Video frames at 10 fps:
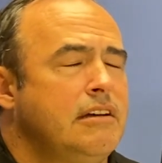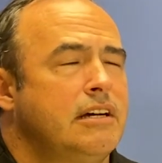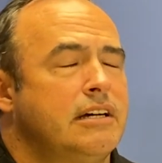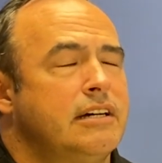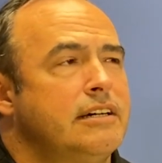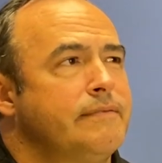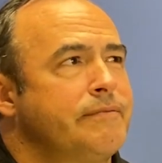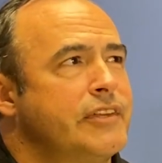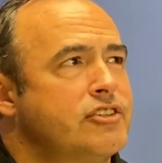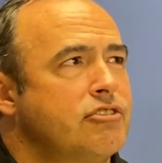
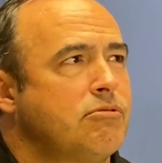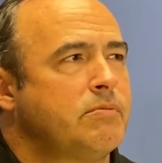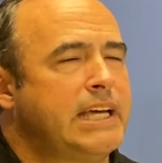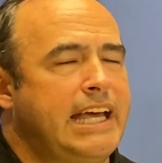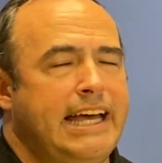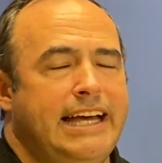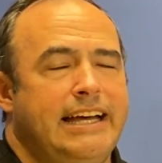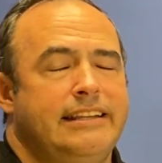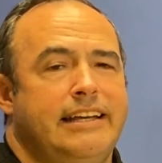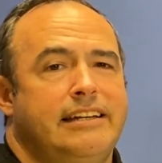So when we
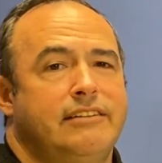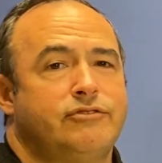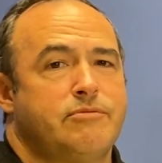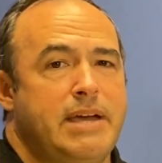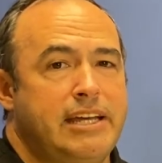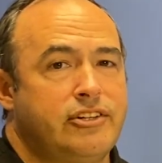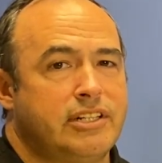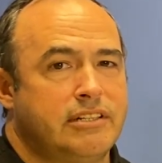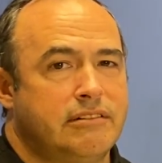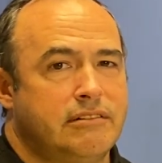add that
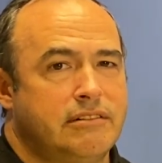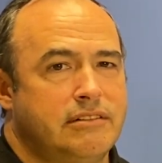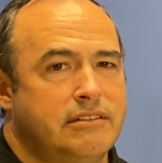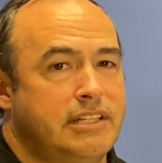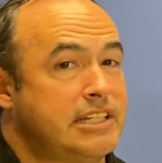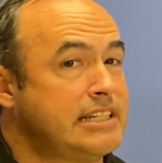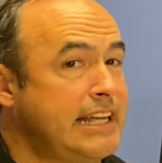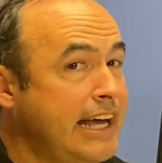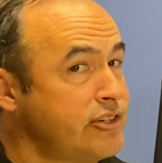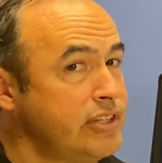inflammation that
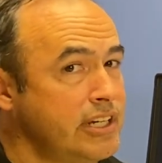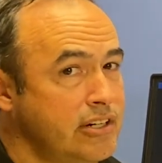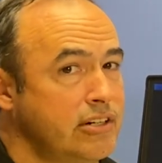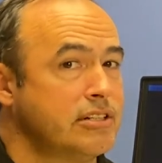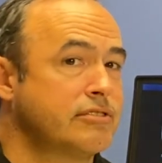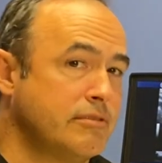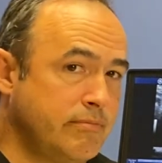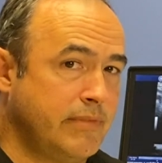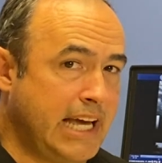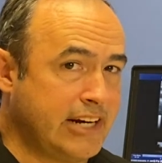naturally occurs
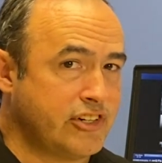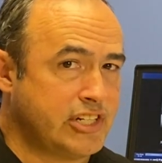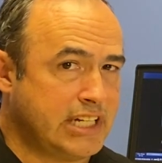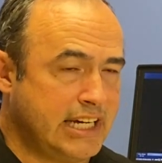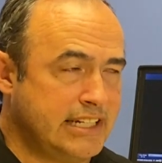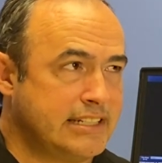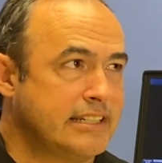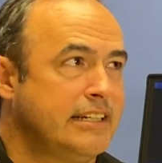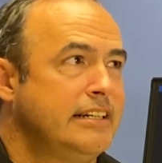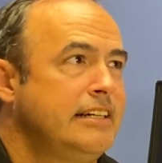from exercise,
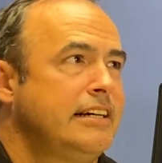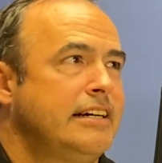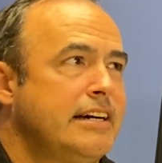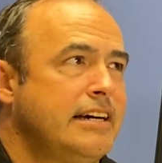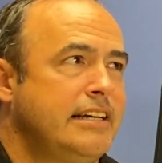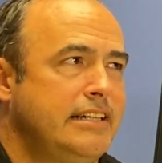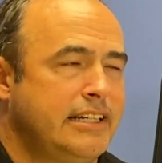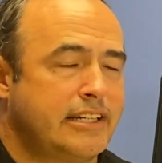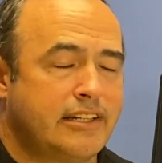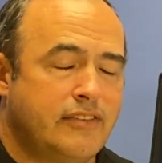
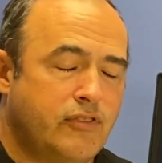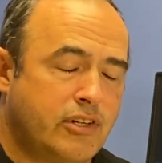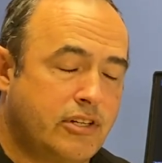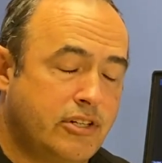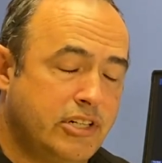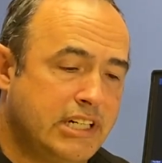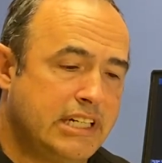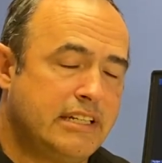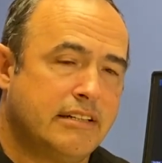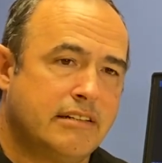it
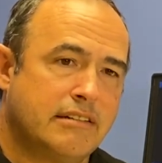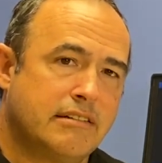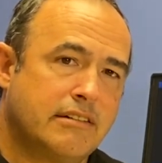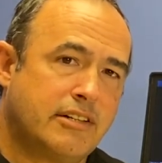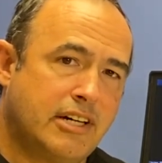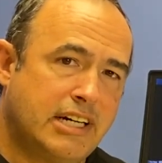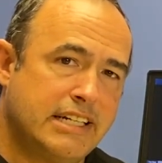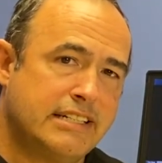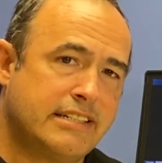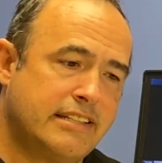could
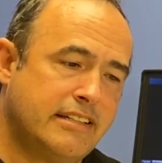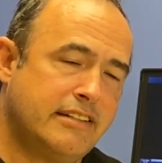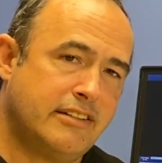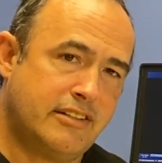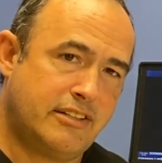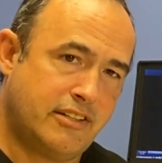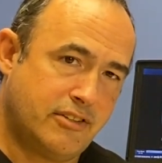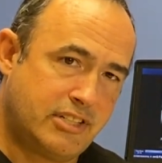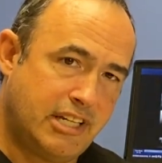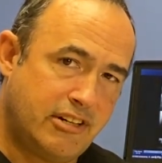cause
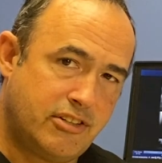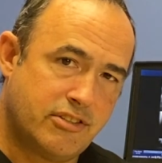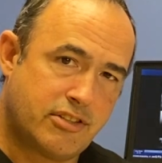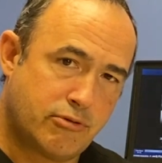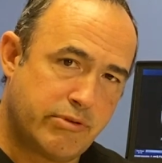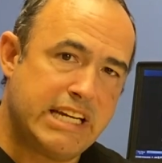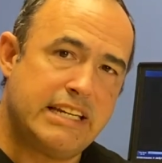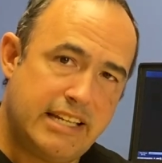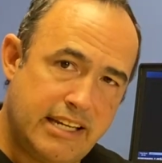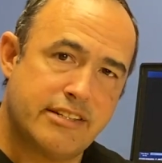those tissues to
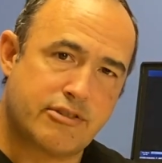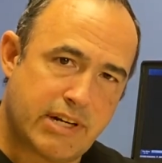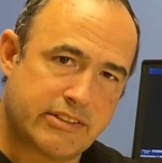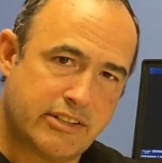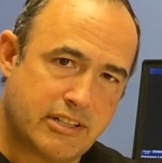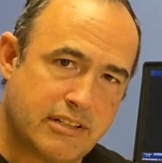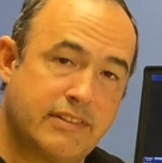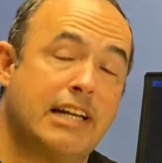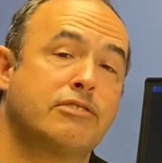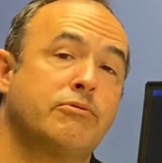readhere around the nerve, and
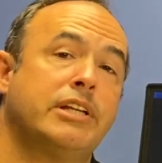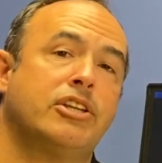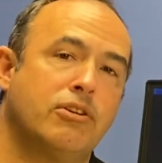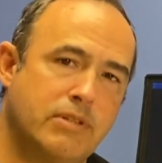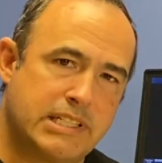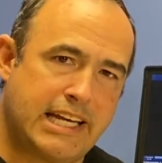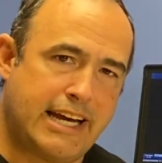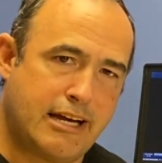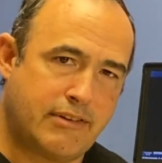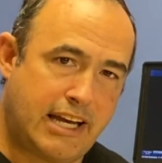that's what we don't want to
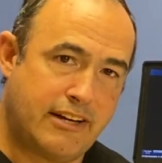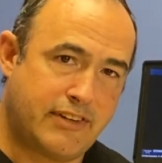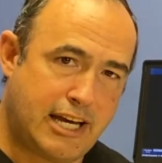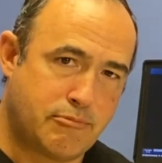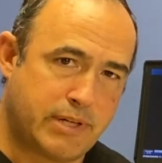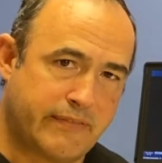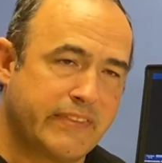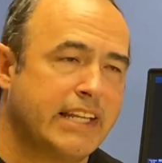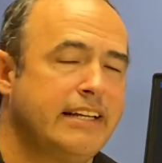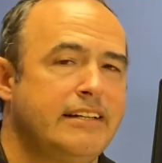have happen.
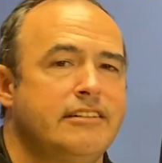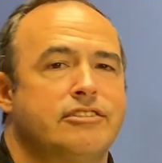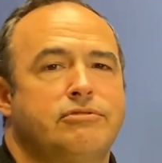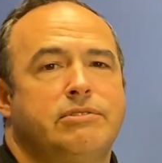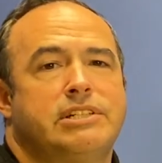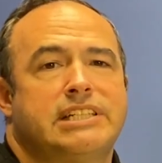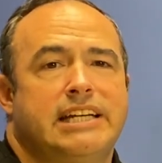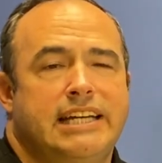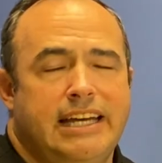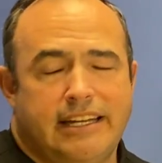So we would
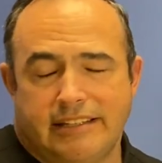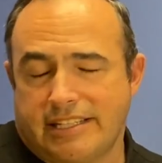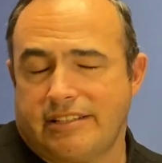say, hey, let's